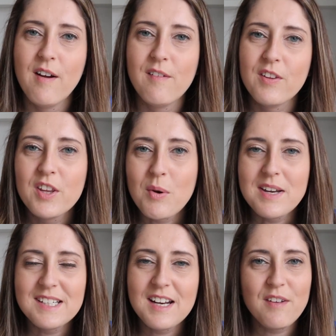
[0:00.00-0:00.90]
For the
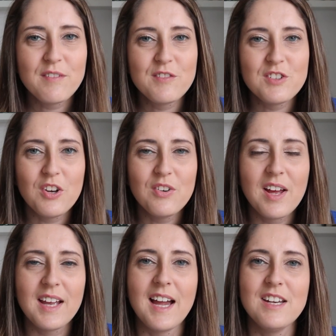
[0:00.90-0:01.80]
29th of June,
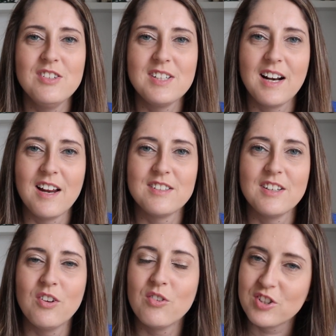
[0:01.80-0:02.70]
can you declutter
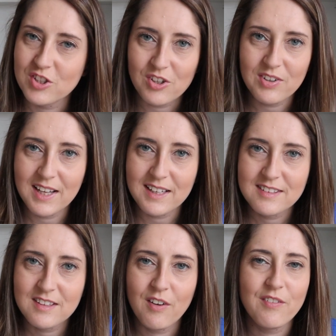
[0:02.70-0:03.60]
your to-do
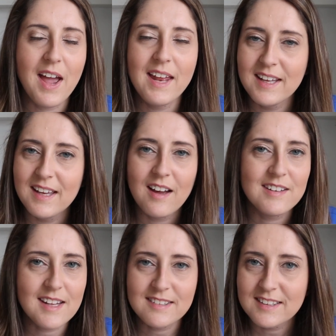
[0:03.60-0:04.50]
list of any
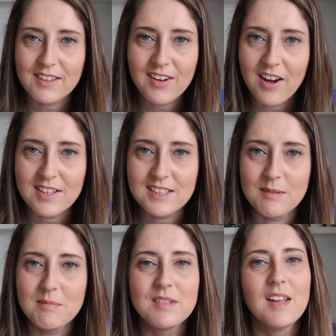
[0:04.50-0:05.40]
unnecessary
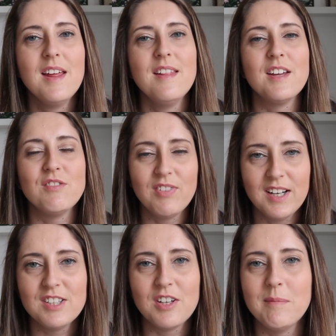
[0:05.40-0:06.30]
items that
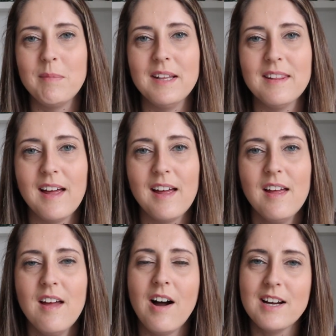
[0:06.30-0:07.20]
really shouldn't be there?
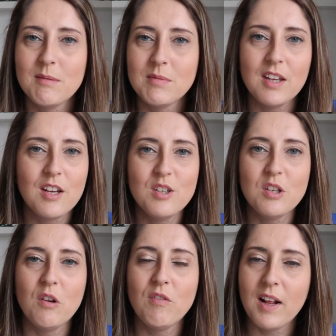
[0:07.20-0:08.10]
Items that you can
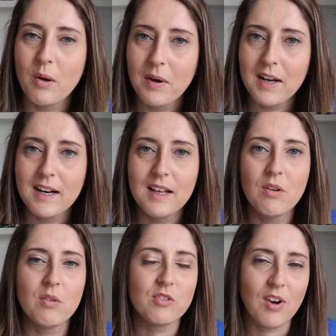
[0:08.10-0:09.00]
do really quickly
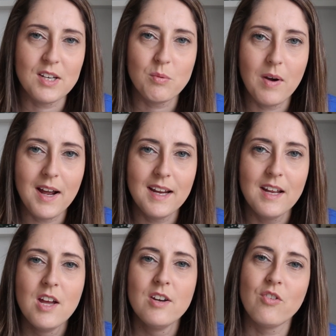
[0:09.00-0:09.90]
or straight
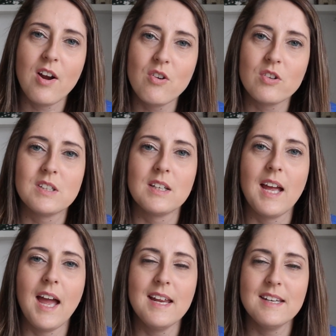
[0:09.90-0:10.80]
away. Try not to
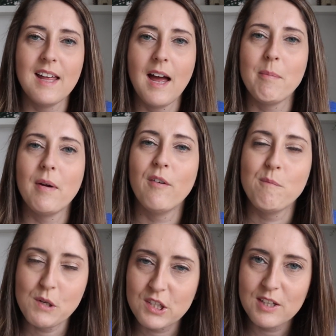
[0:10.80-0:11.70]
get in the habit of
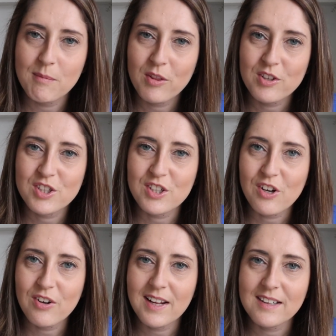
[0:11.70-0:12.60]
putting them on the
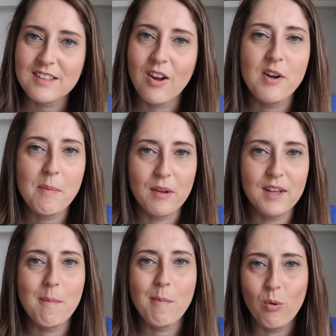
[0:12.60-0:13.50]
to-do list, only put the
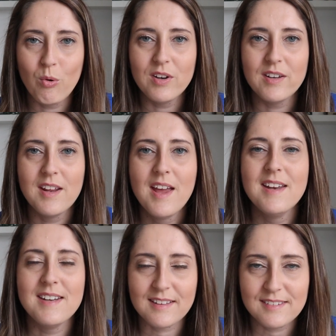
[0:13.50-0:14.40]
important,
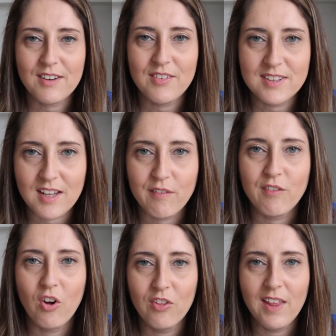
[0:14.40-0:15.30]
necessary stuff
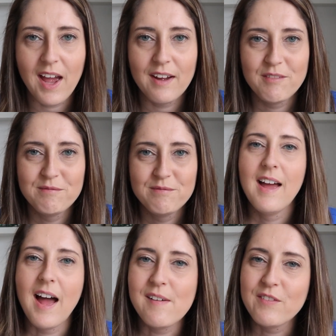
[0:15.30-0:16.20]
on there.
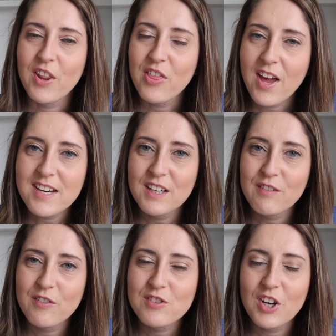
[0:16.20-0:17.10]
And for the 30th
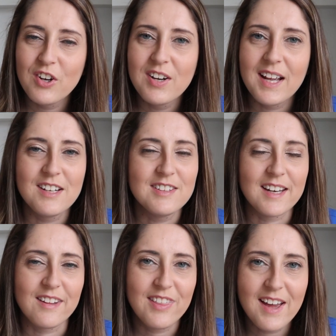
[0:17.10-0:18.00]
of June, can you
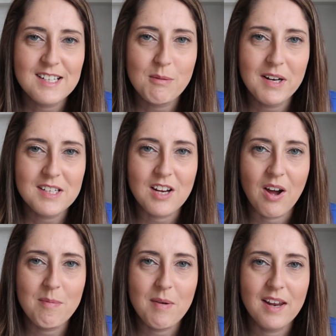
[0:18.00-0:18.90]
set a 30-minute
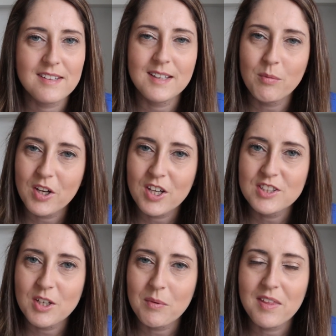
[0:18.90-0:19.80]
timer and see what you can
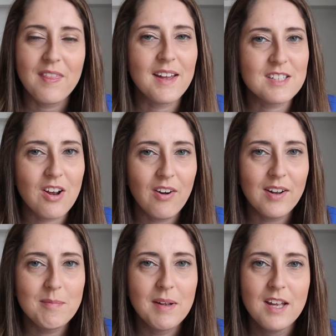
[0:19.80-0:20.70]
do within that
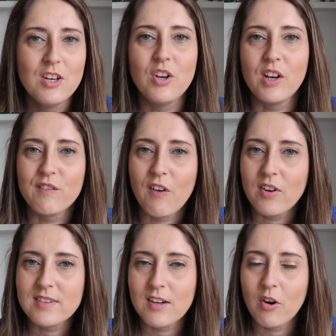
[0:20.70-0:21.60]
time? You could
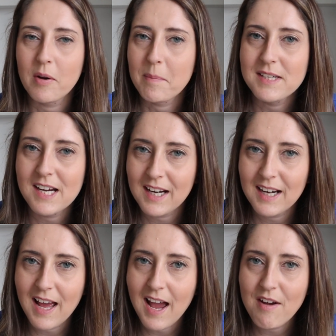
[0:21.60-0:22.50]
focus in on a
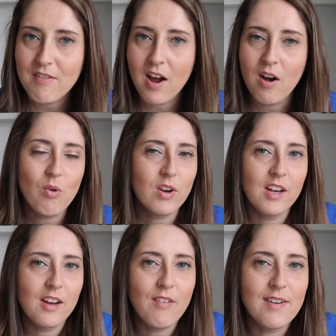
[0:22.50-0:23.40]
particular area, or you
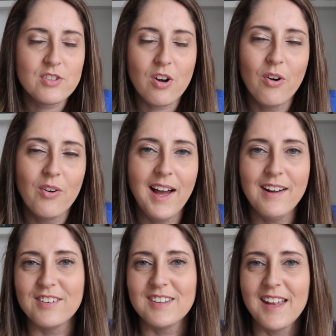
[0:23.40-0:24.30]
could go around your whole
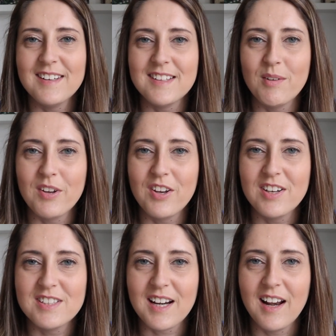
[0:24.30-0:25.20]
house and see what you
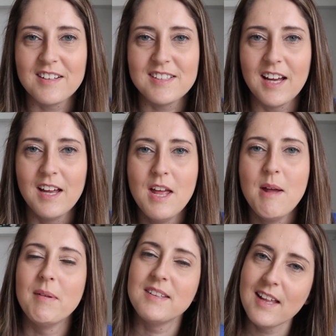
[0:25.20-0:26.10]
can declutter.
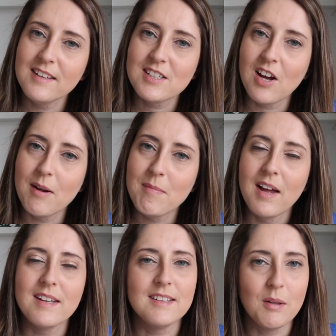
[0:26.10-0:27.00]
But set the timer
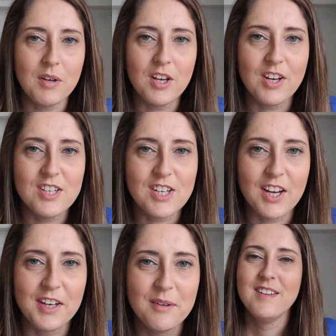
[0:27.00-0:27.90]
and see what you can
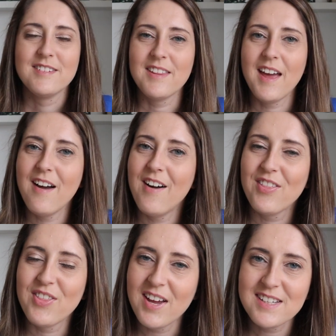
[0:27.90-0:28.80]
do. So there are
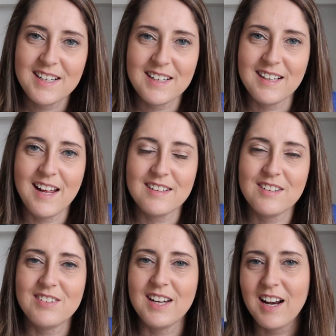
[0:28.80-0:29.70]
30 little acts of
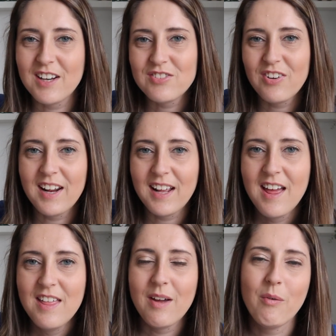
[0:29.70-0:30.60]
decluttering
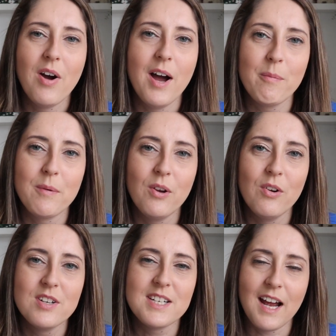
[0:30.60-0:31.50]
that will help
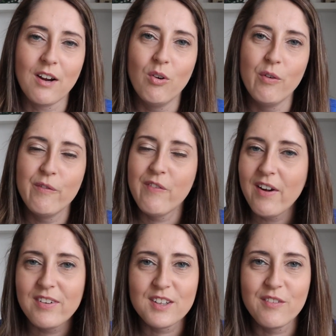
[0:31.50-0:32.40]
you tackle
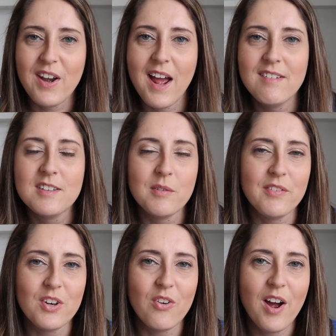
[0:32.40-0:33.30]
various different areas
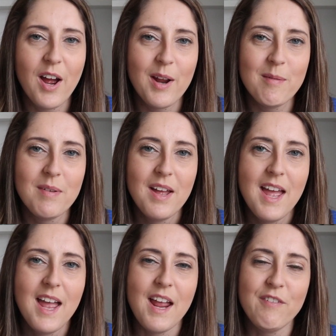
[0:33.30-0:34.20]
within your home.
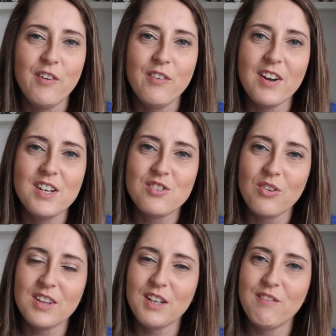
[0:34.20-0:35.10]
If you've
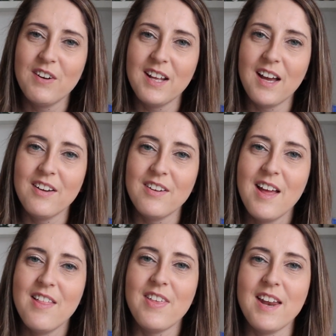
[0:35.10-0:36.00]
enjoyed this video,
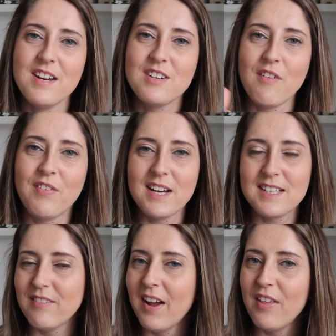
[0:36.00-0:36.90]
then don't forget to
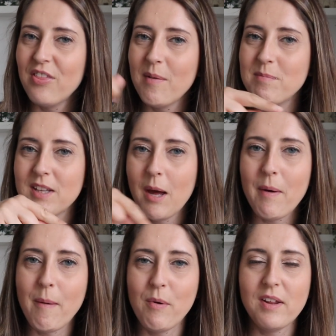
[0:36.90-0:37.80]
give it a thumbs up
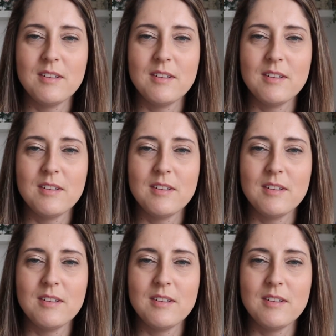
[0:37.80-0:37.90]
and press